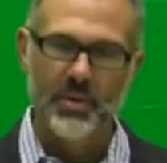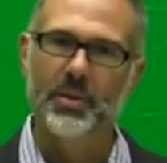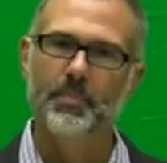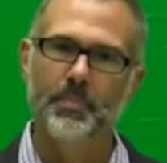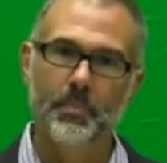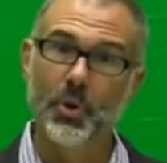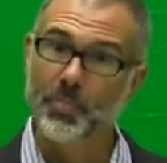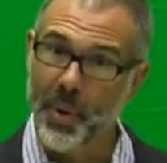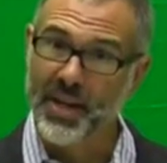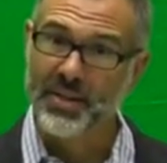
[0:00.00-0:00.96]
The
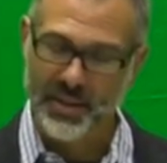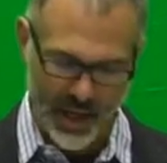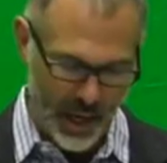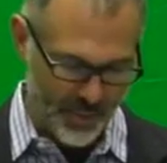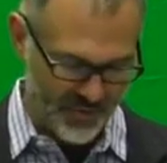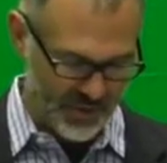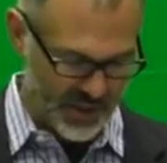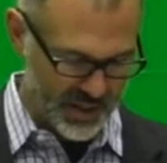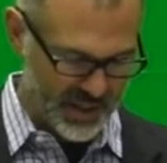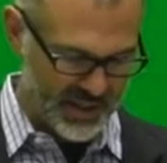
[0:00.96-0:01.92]
most basic type of
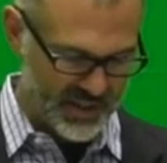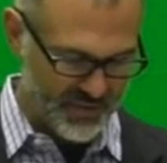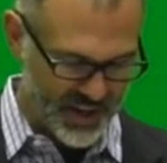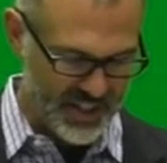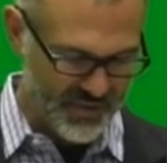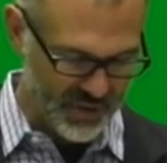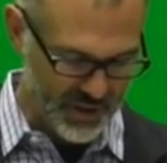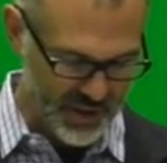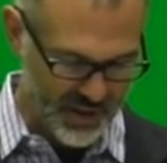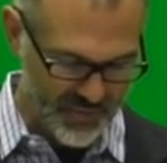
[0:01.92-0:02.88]
validity is face
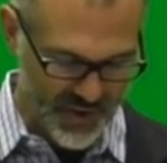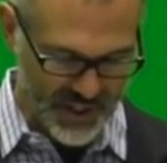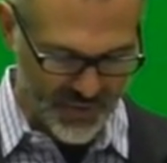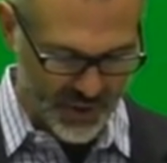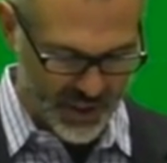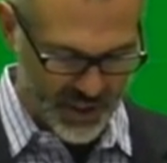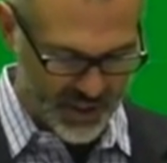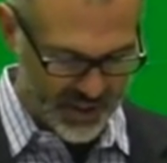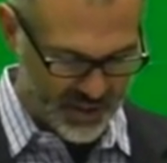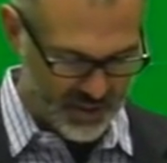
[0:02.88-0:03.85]
validity. And face
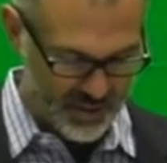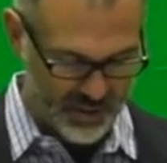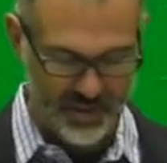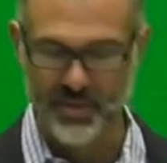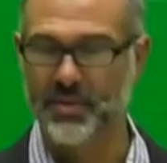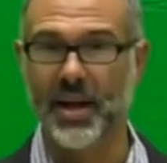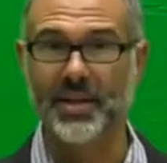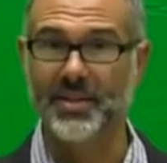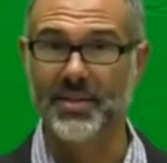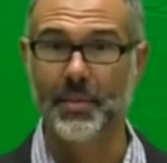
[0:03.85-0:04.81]
validity is,
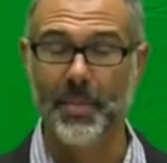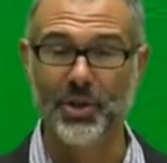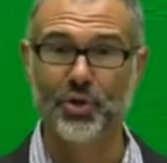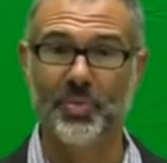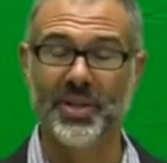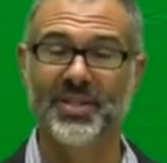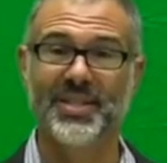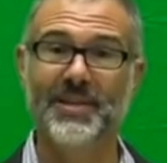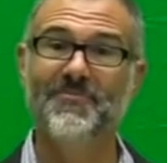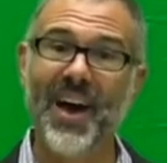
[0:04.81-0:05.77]
does the measurement
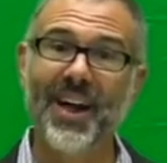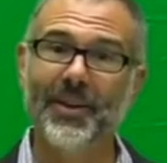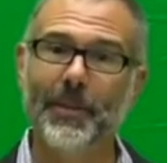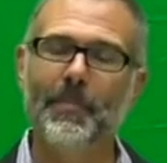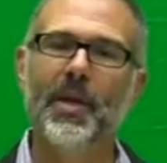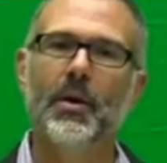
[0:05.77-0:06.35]
seem valid?